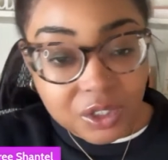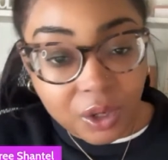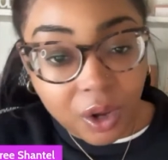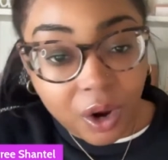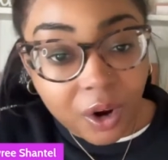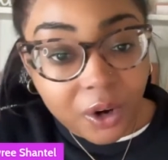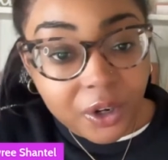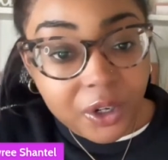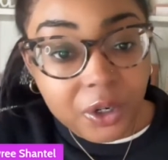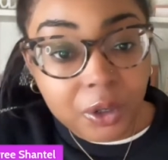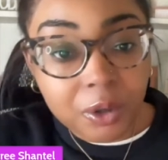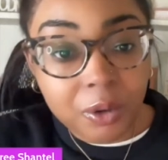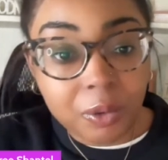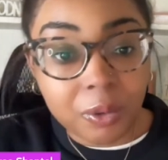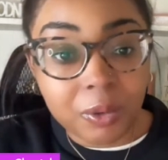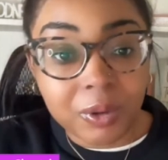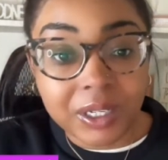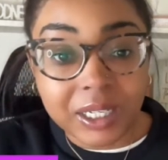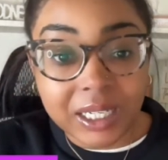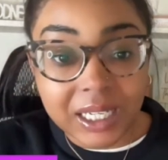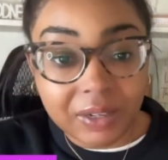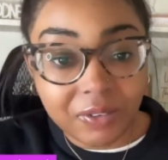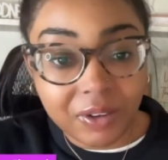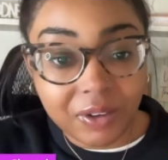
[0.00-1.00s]
Are you
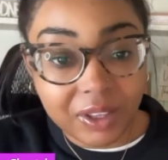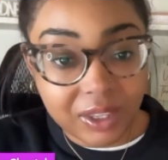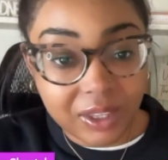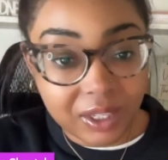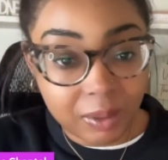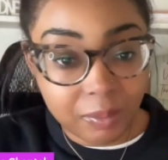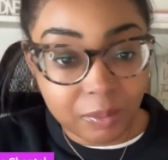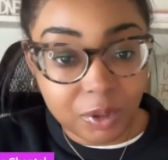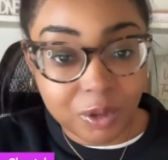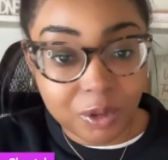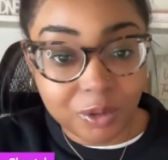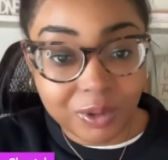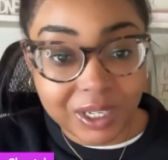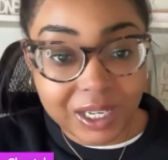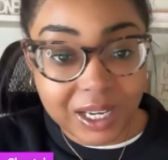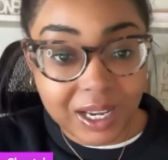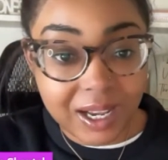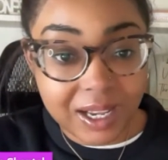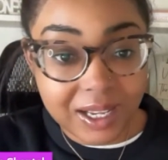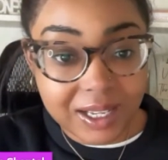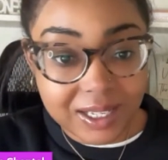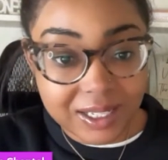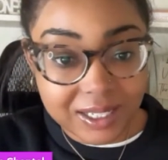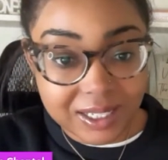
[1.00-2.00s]
giving them
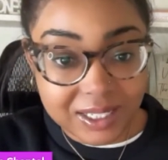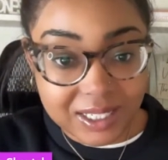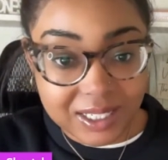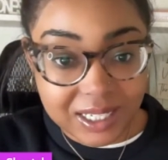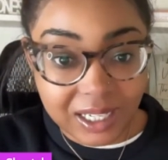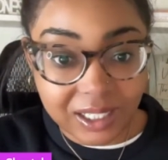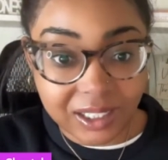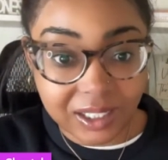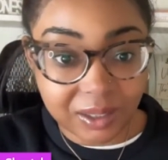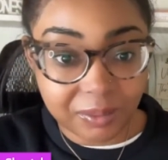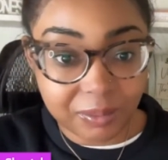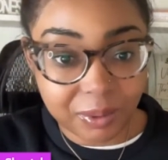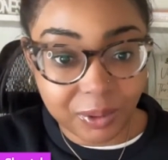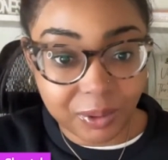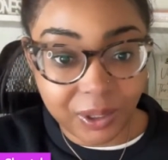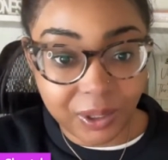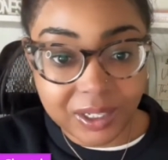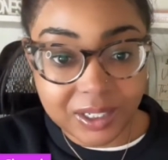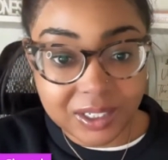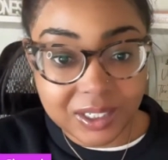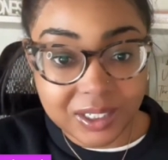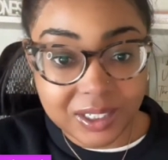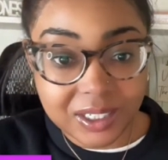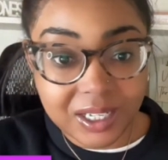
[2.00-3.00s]
unique selling
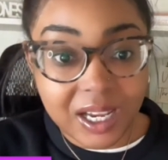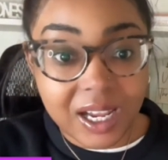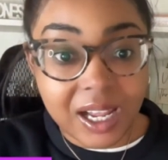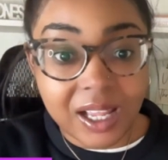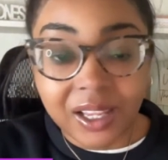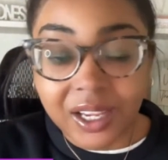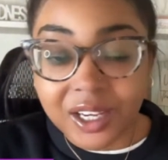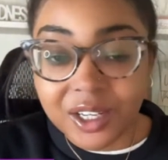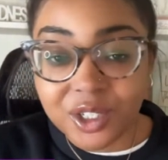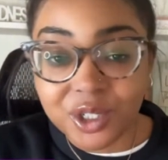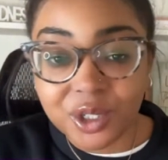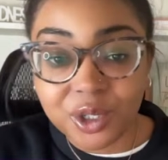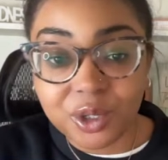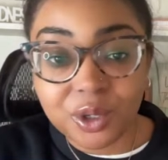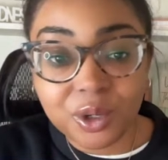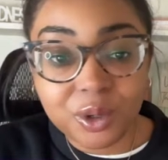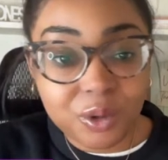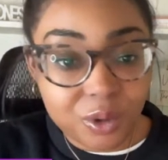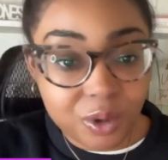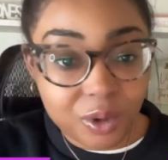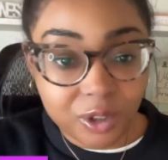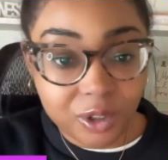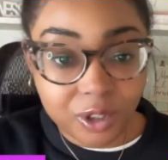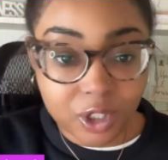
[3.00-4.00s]
points? Like, do you
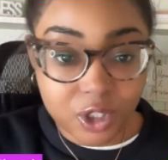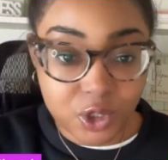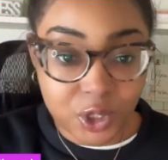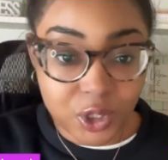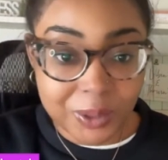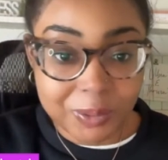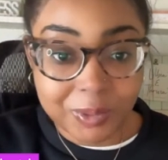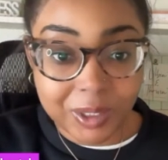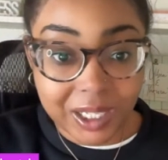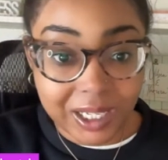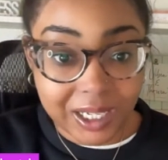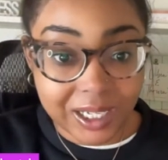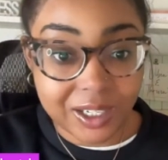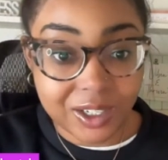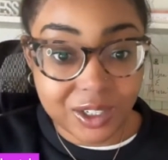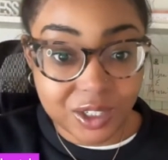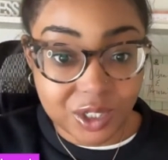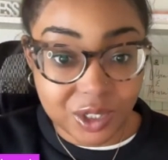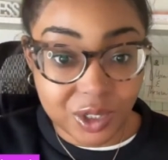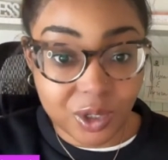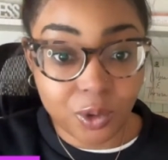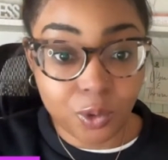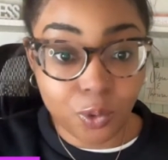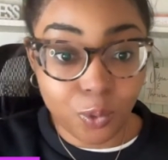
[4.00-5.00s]
know your dream client
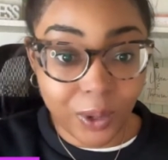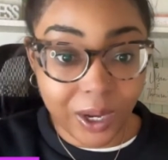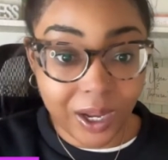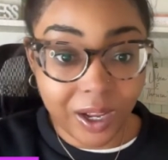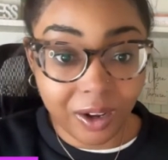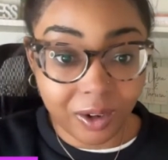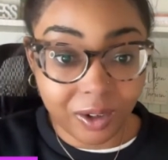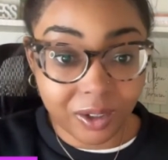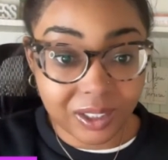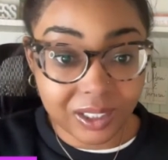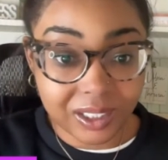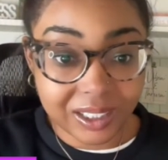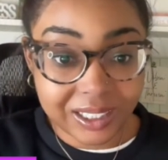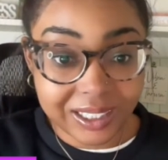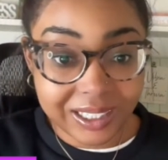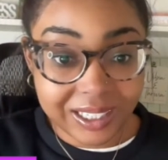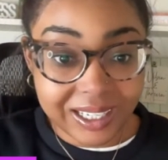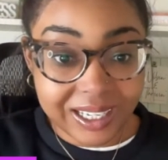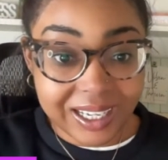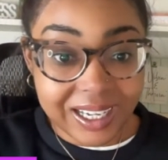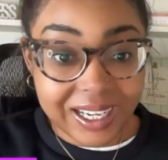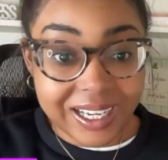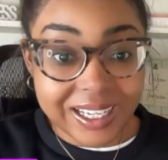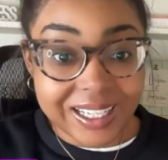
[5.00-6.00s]
so well
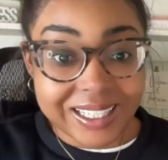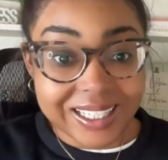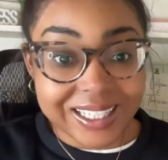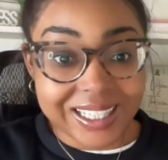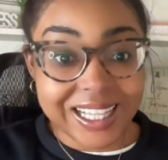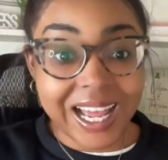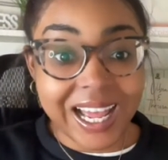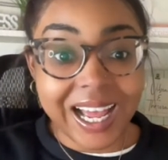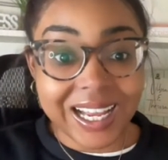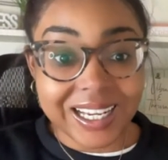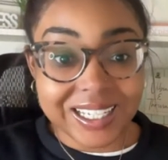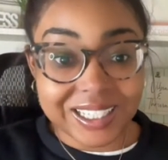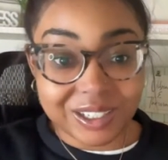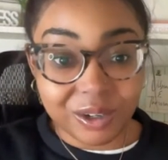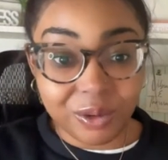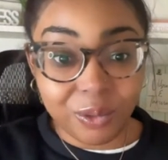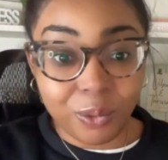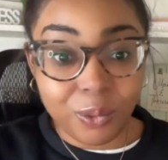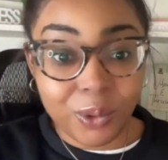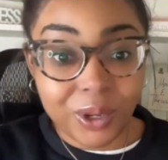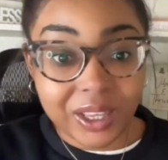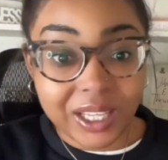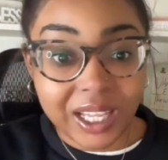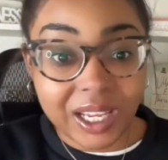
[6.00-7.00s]
that
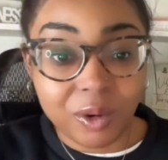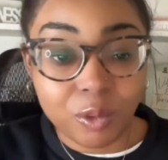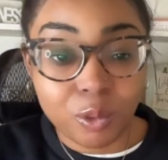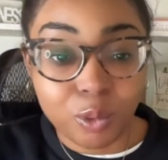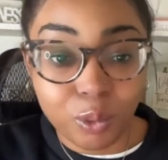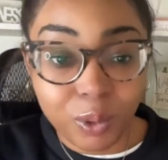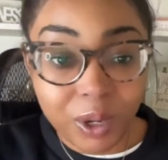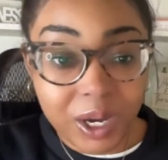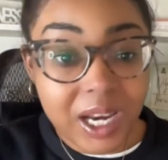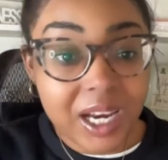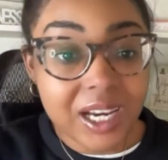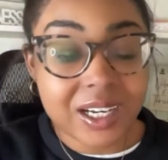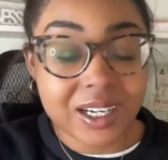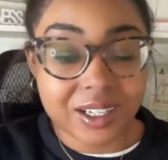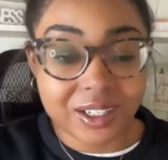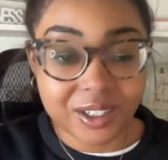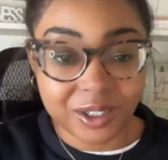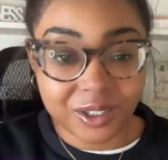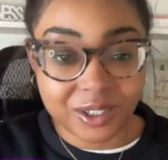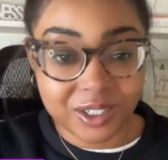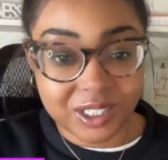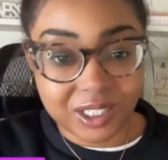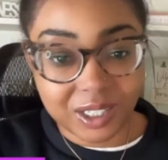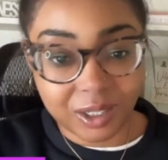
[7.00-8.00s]
when they read
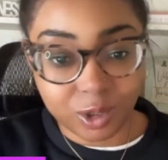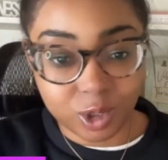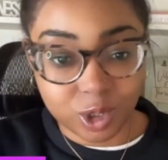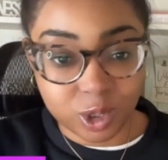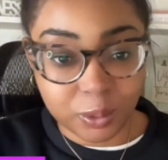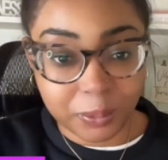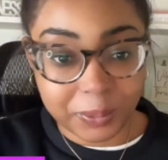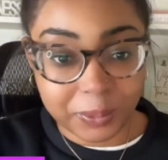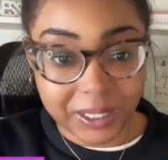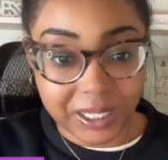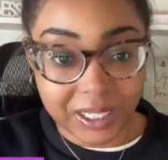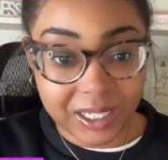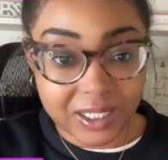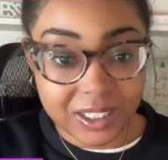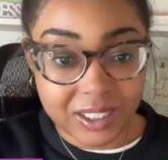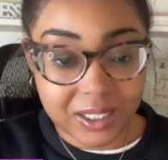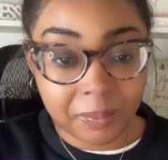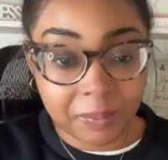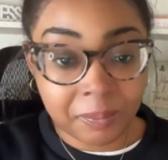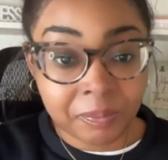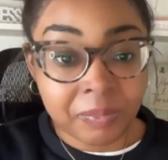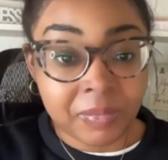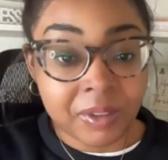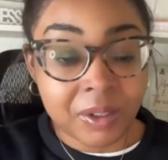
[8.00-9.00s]
your sales page,
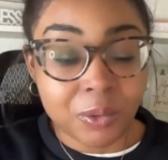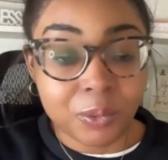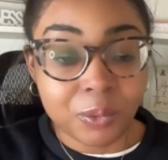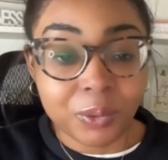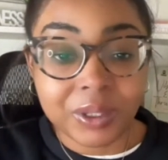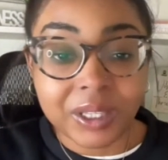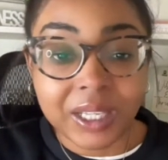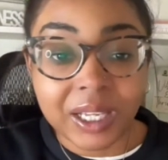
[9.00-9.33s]
when